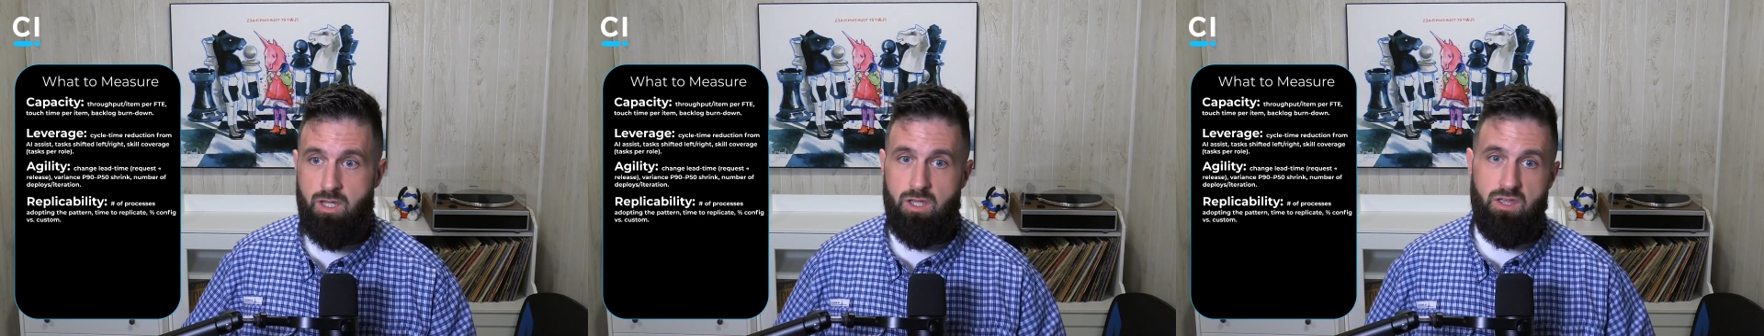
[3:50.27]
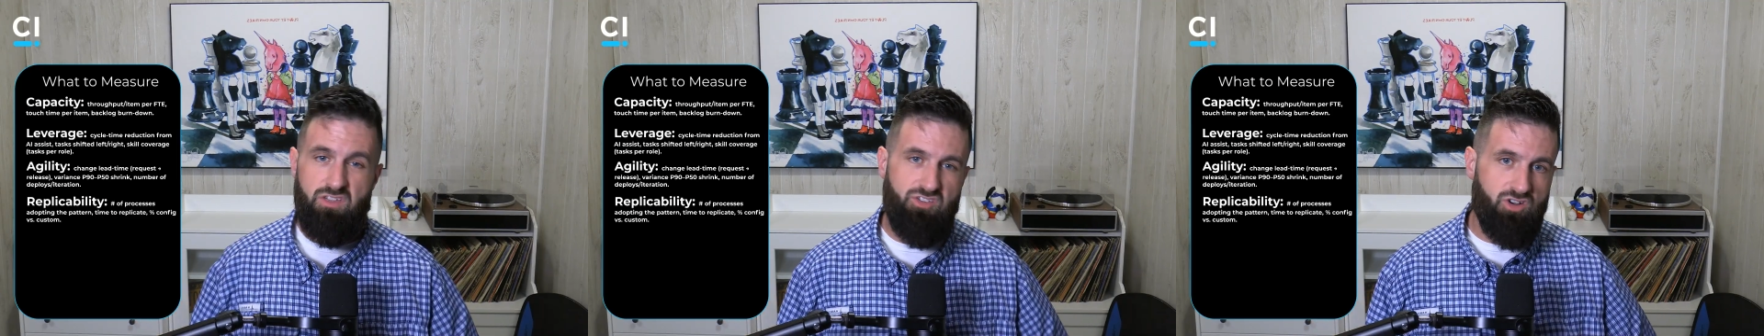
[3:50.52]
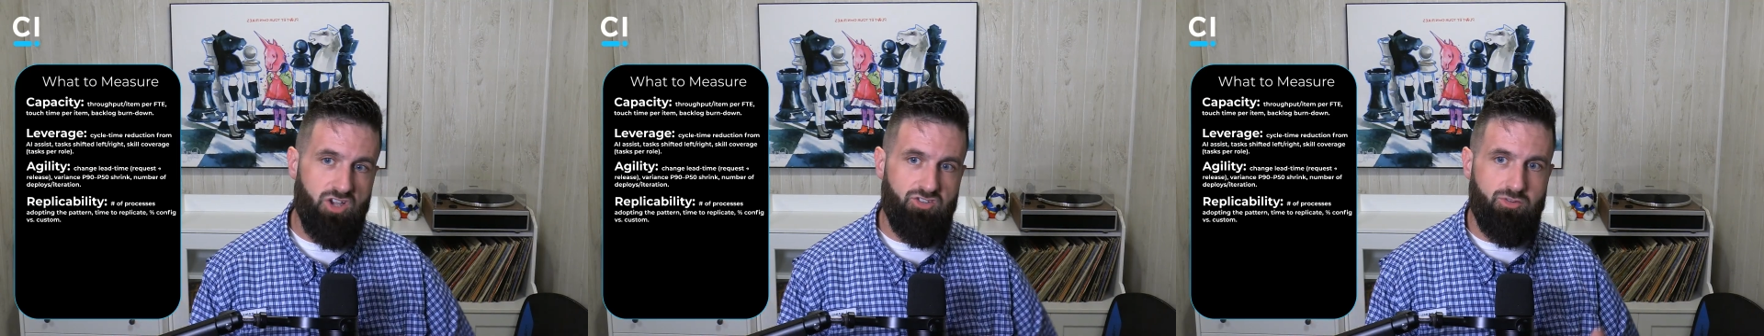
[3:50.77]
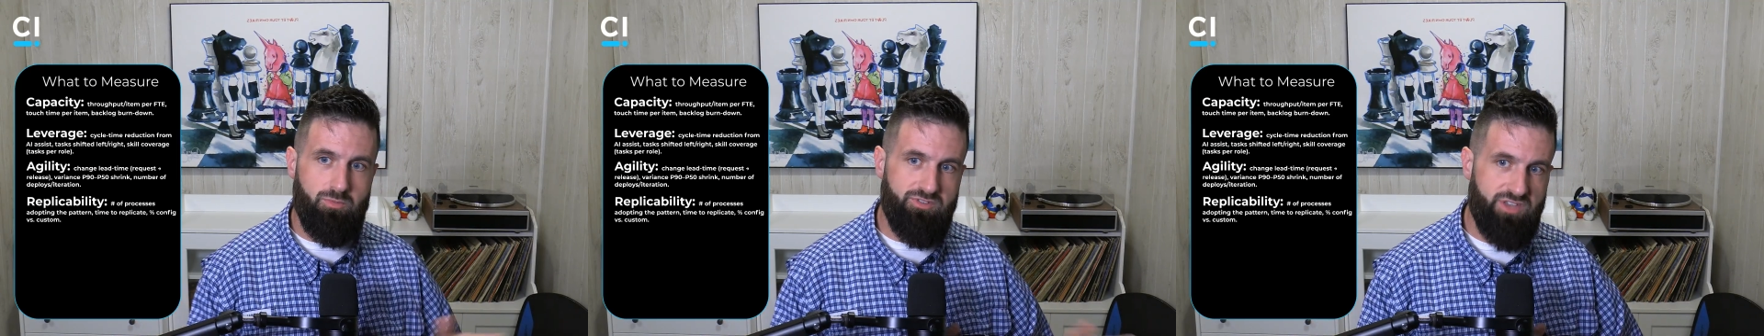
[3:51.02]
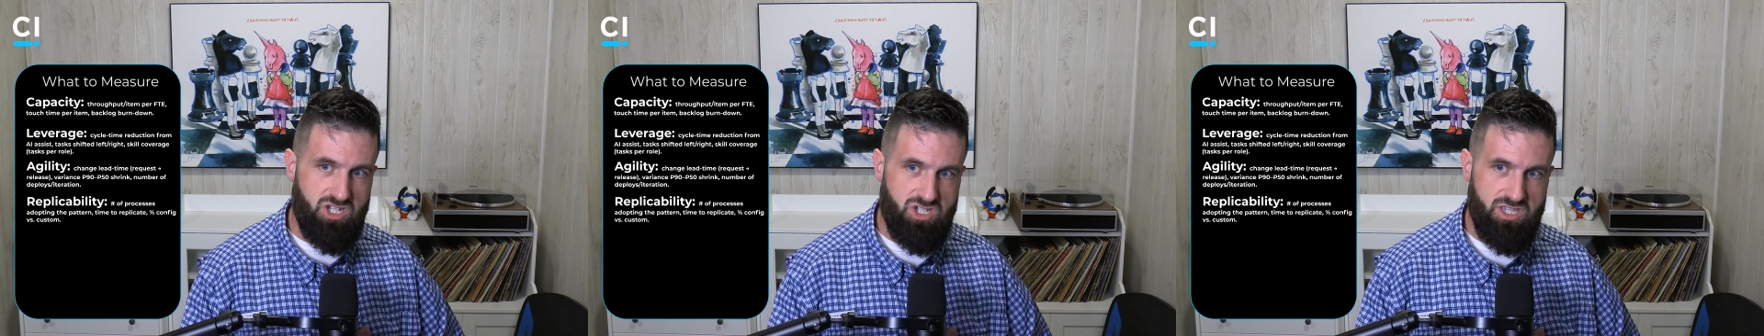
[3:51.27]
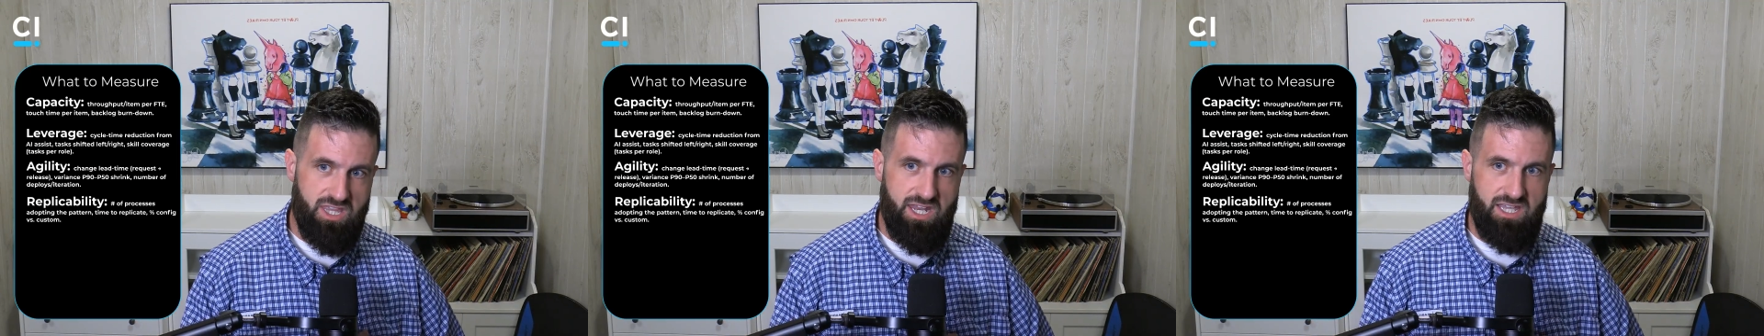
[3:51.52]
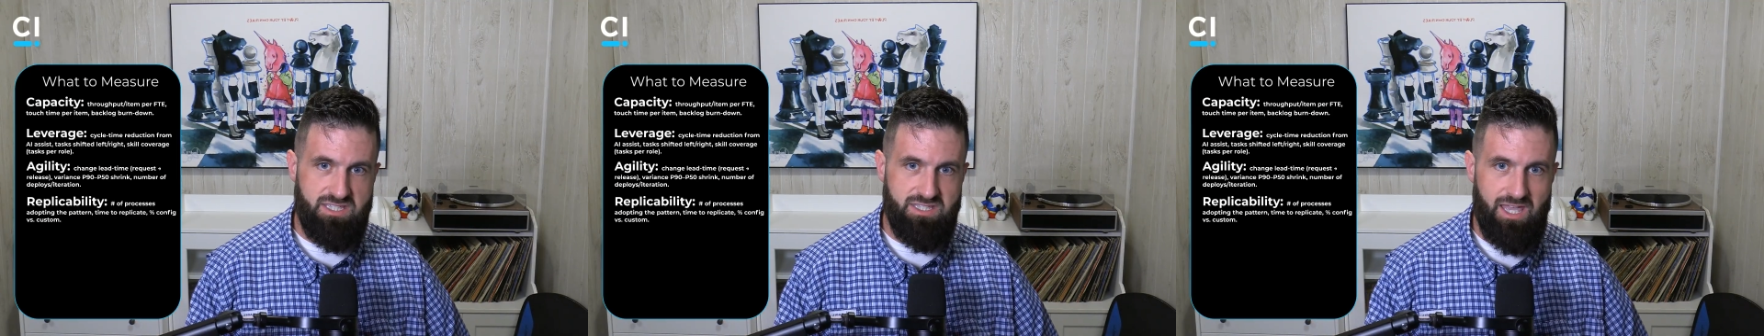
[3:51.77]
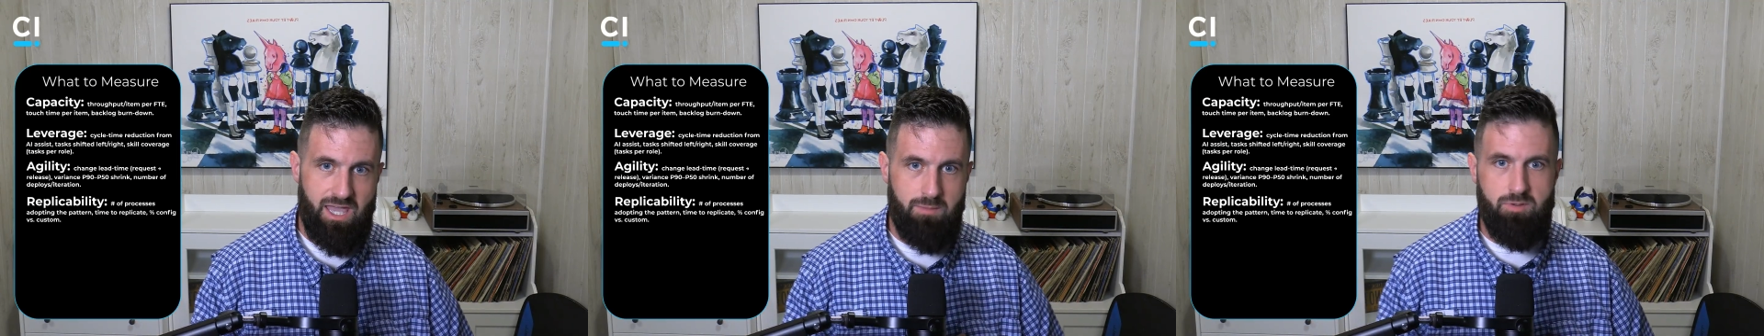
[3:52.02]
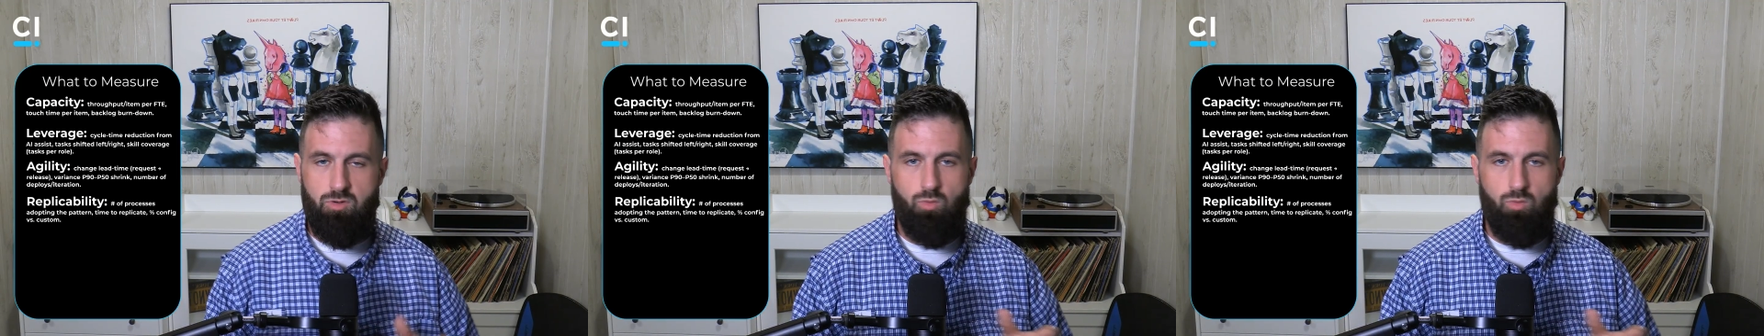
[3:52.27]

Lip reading: Is there customization that has to happen?